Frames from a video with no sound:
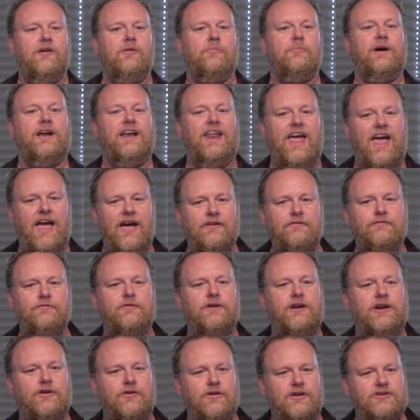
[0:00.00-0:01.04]
But
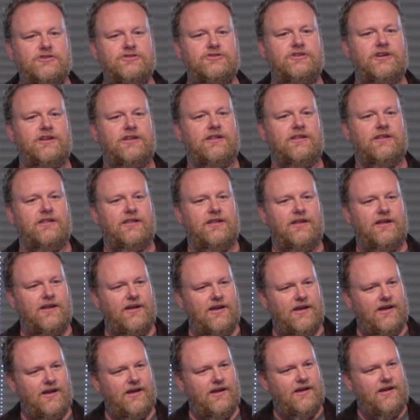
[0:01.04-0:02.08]
every Christian
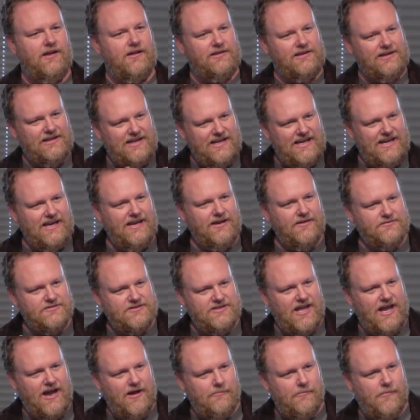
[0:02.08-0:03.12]

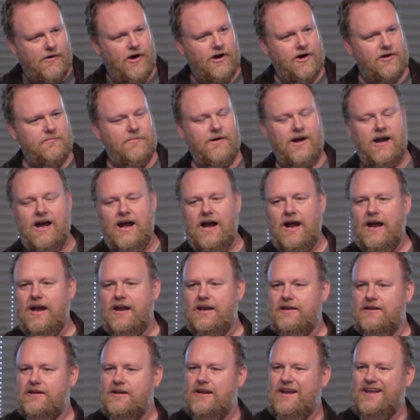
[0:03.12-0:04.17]
leaves that mark
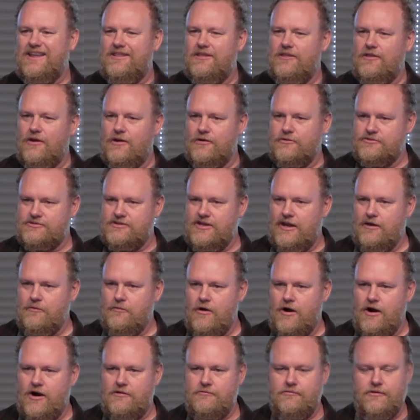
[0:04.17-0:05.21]
behind in those they
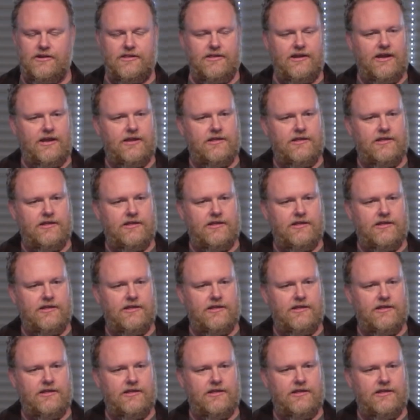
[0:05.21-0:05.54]
walk with,